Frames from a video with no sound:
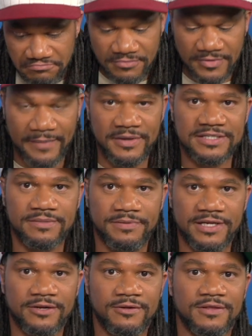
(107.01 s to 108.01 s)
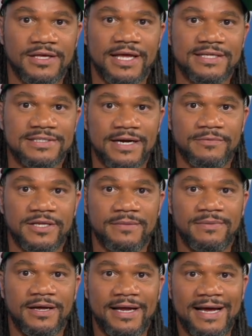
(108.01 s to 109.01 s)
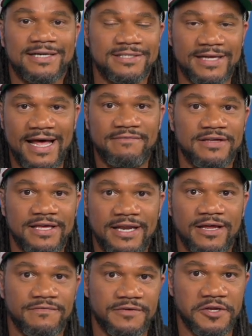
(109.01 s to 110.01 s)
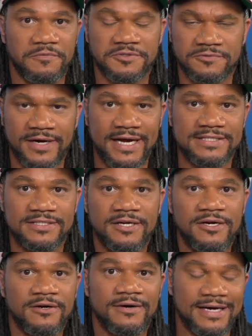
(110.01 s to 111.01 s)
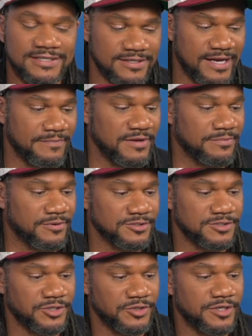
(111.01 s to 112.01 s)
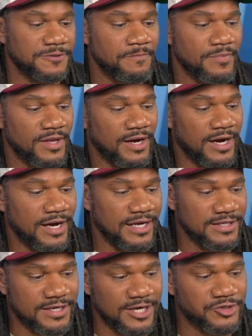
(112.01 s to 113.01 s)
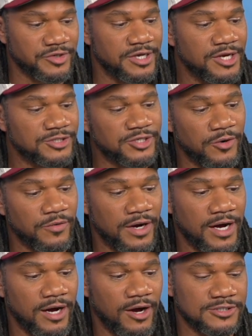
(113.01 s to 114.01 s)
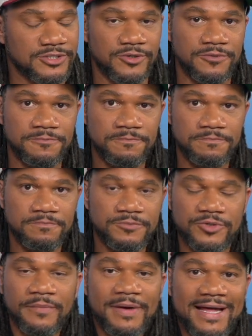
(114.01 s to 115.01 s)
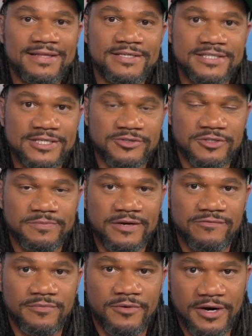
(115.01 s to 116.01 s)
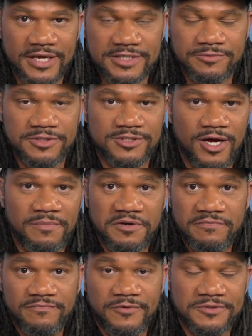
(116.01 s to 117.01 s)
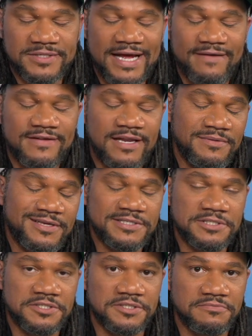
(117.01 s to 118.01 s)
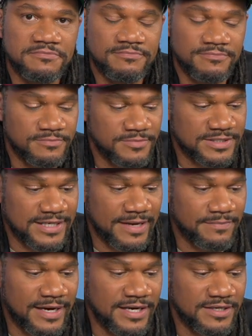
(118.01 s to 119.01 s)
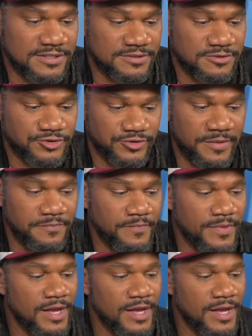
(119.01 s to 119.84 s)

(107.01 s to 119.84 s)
I mean, it's a political thing. It's not really about actually advocating for anyone's rights or actually not being persecuted in the country. So also, Trump had this disrespectful remark, as we saw, but folks laughed at it because, you know, it's like-mindedness, Trump.